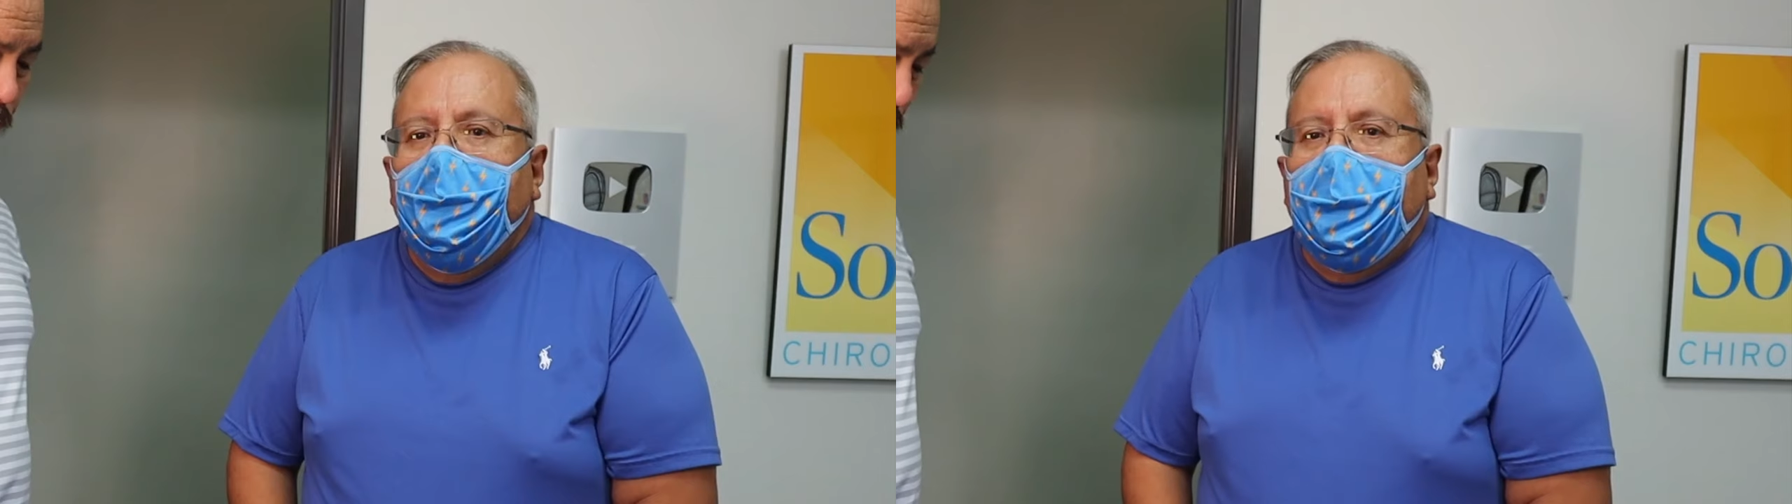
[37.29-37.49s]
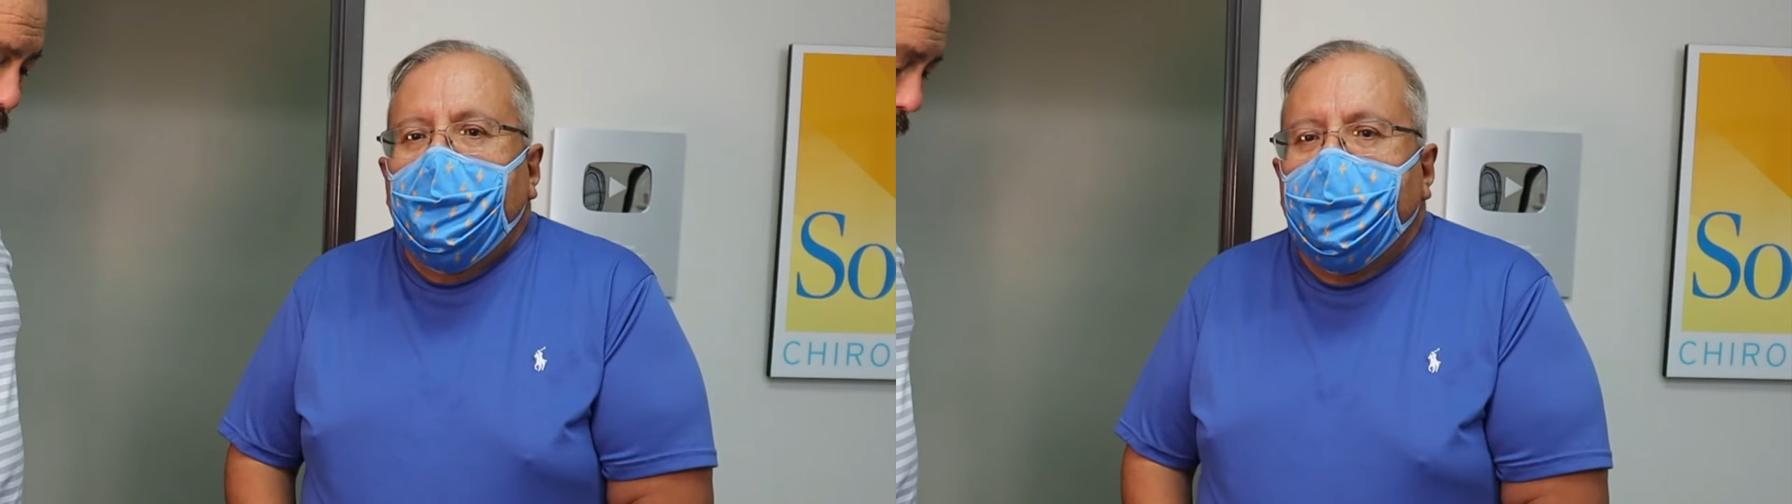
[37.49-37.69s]

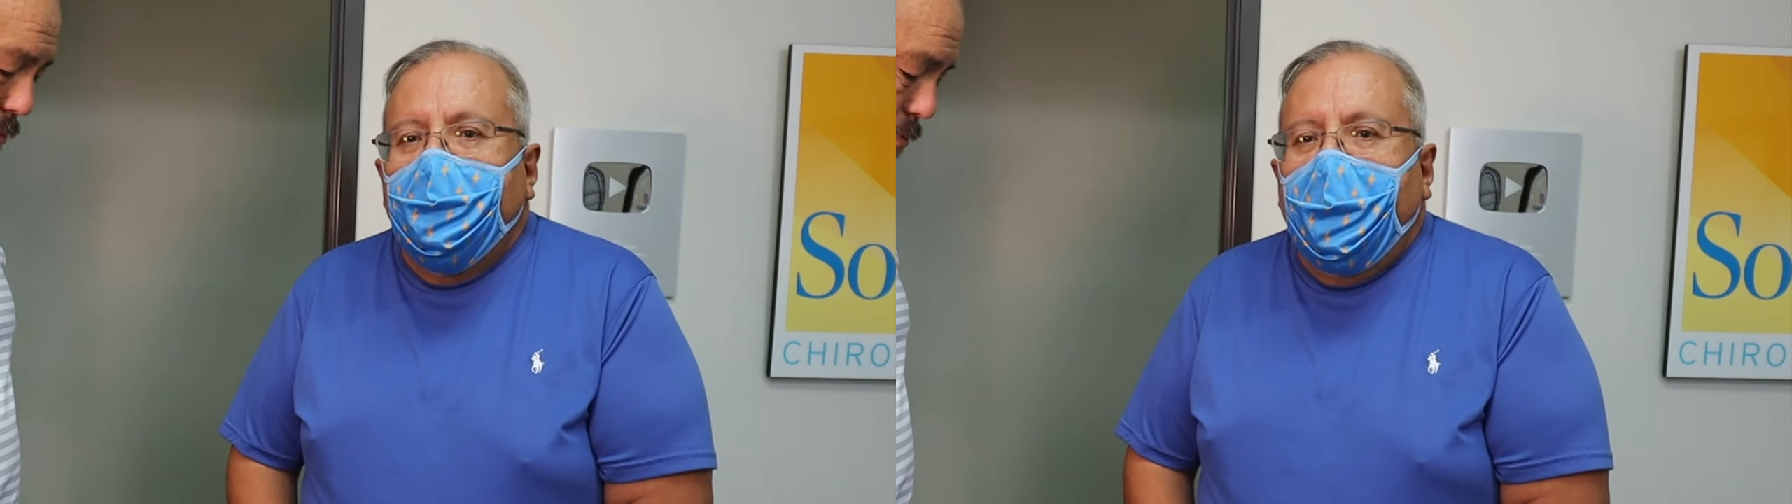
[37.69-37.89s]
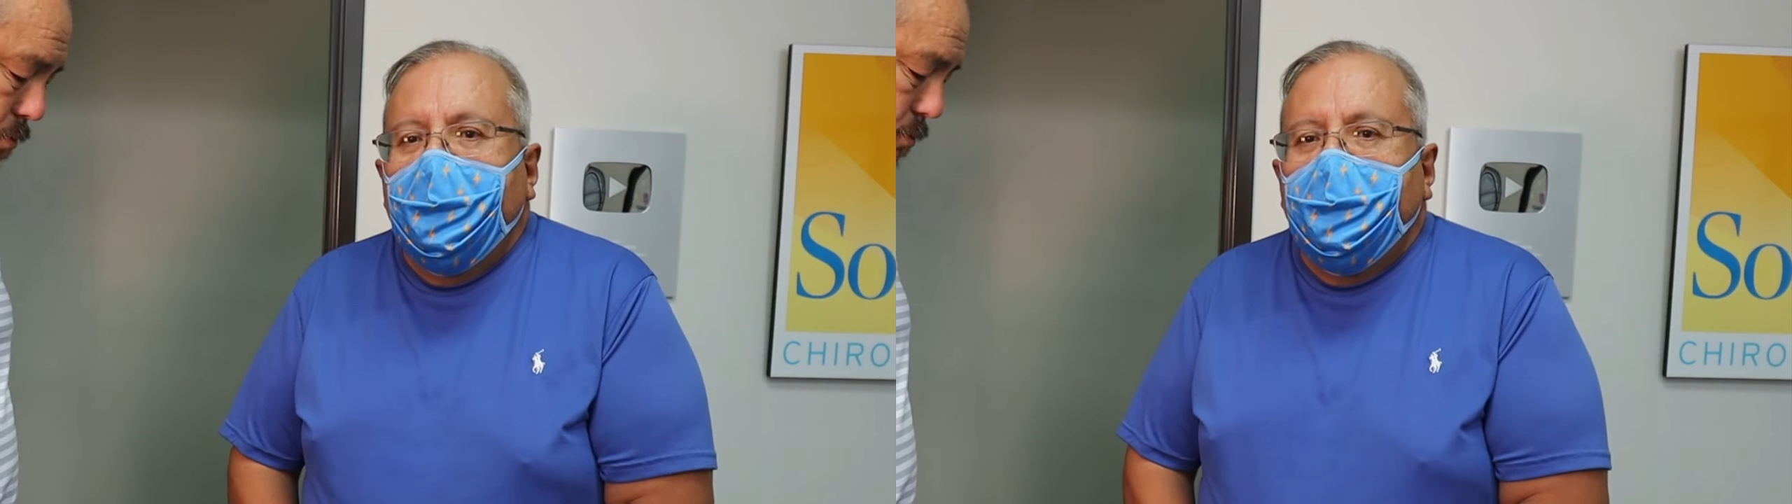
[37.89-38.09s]
My is
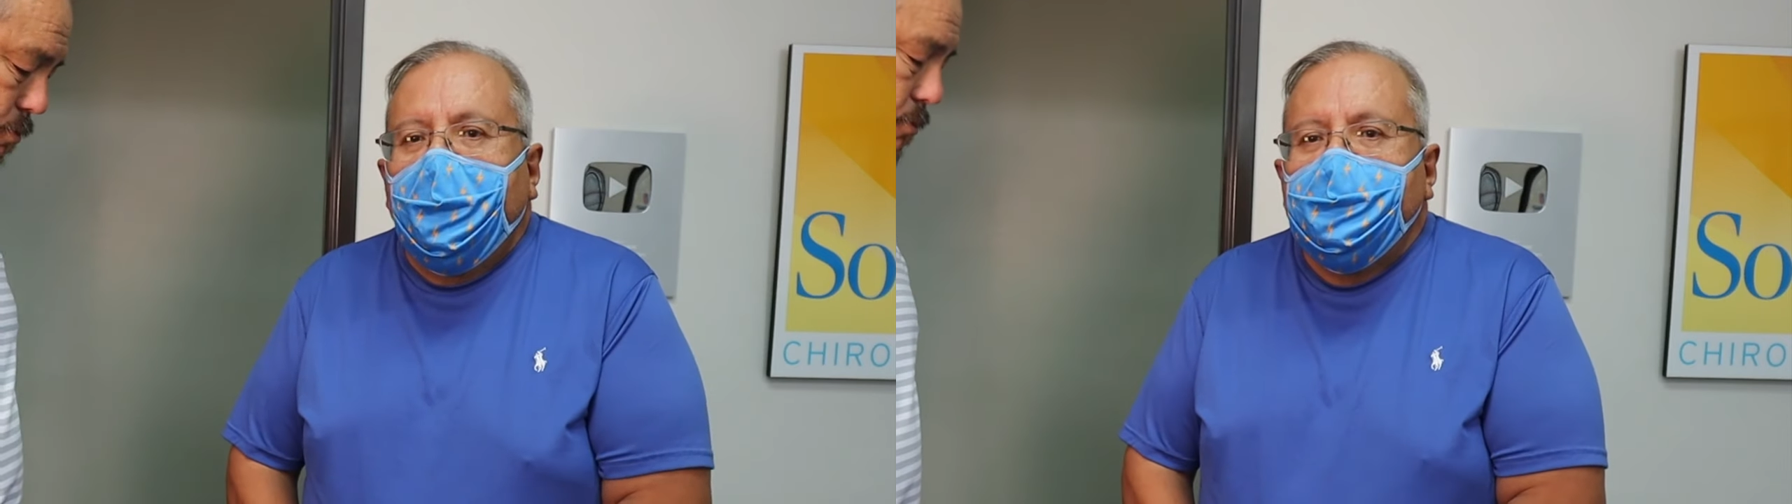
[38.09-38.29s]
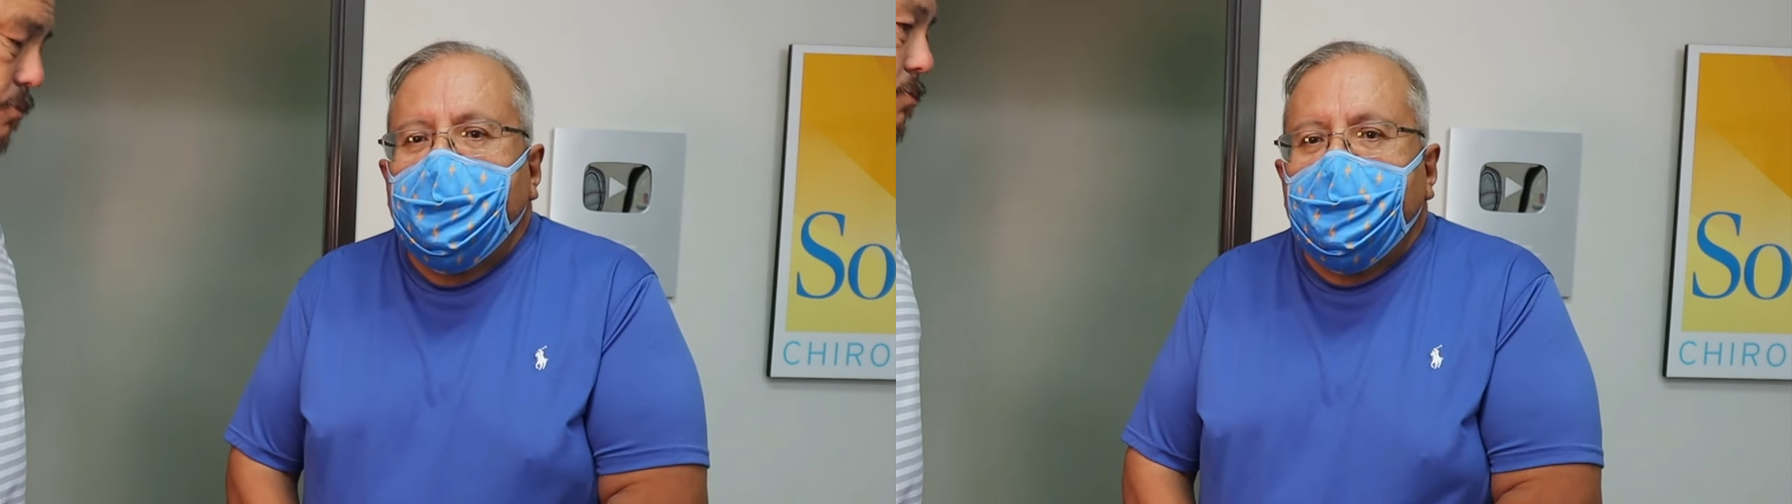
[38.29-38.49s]
Armando.
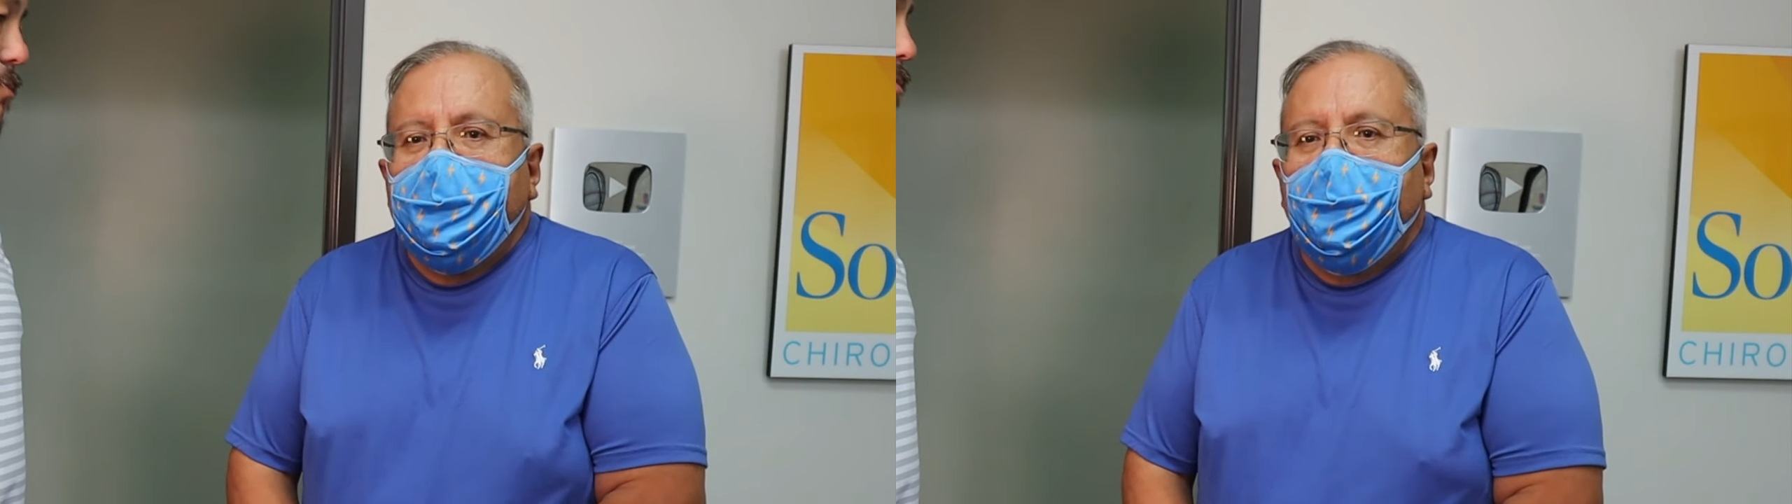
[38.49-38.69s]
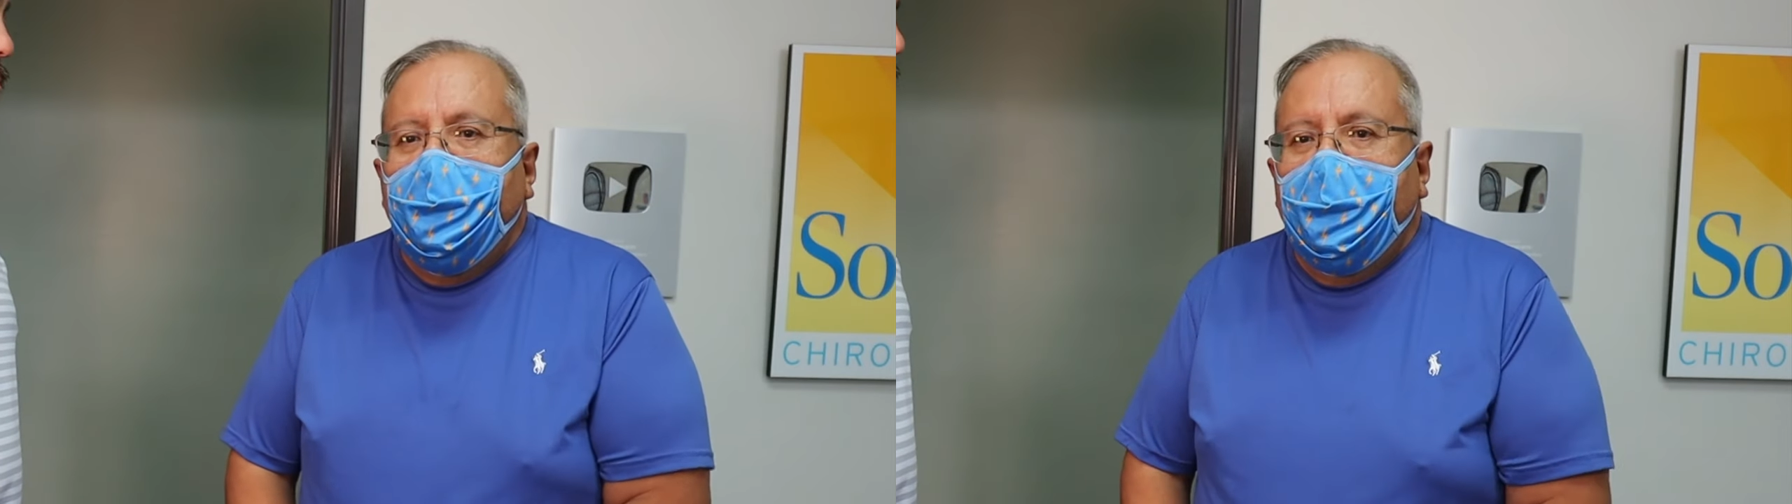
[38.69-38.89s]
I'm
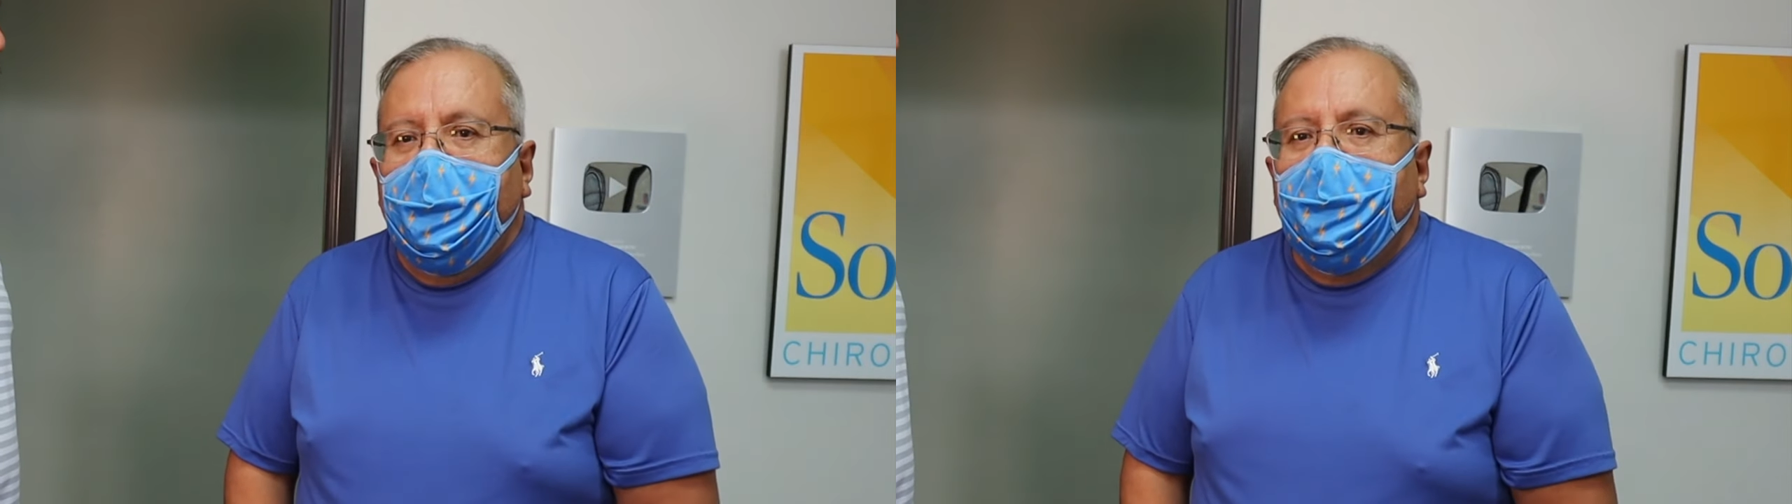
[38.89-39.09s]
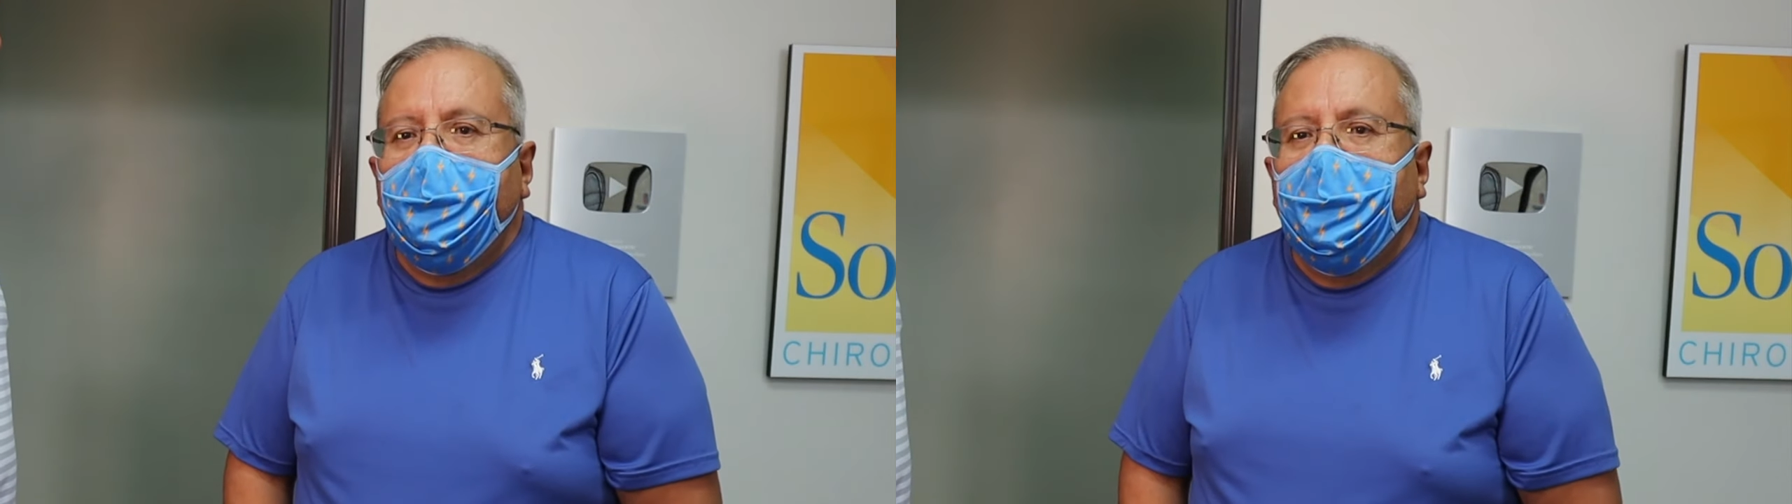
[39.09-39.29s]

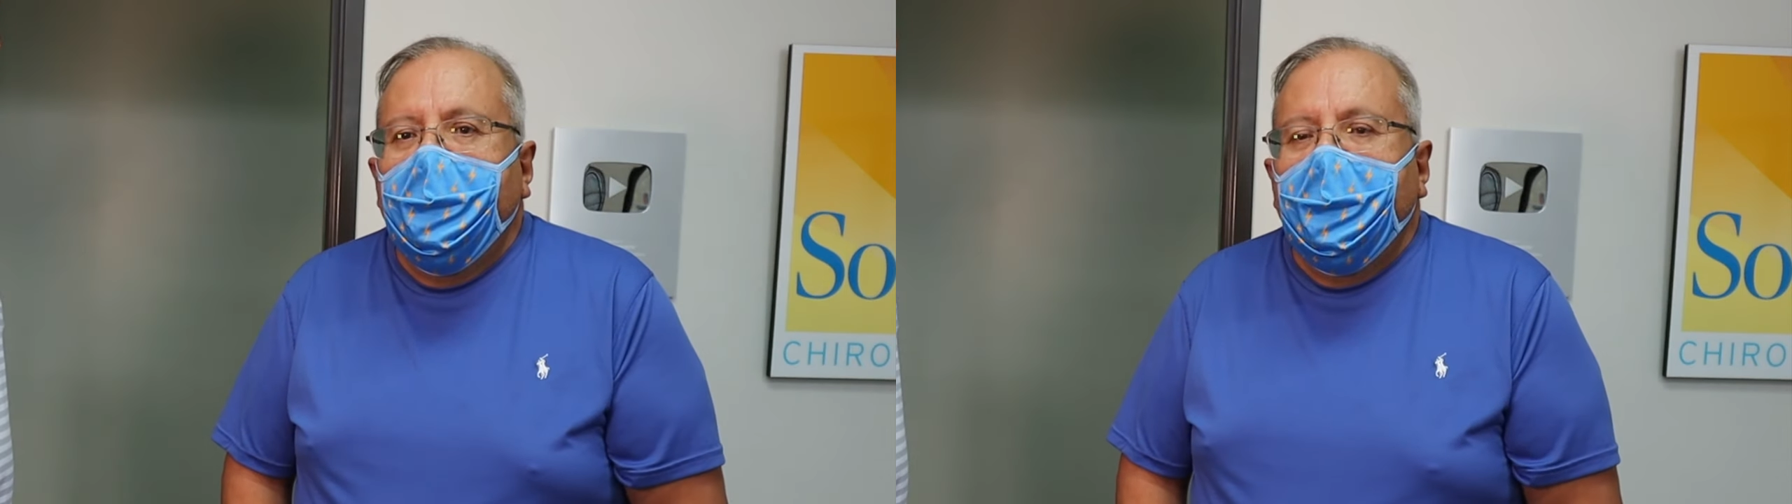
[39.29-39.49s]
61.